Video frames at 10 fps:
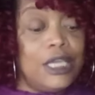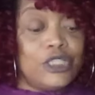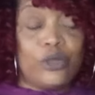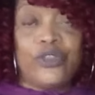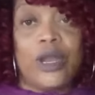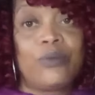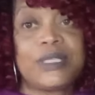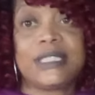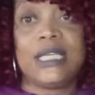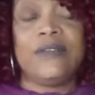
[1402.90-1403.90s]
So they're
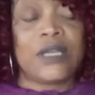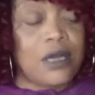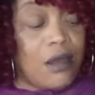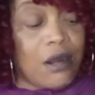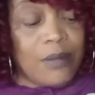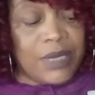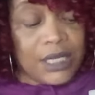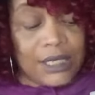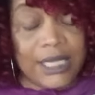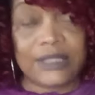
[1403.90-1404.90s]
receiving karma,
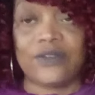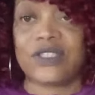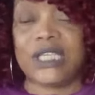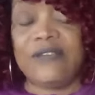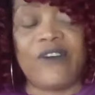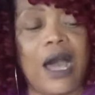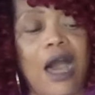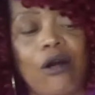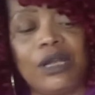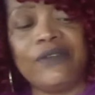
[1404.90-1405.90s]
collective, see, for
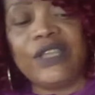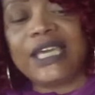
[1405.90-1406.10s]
all of the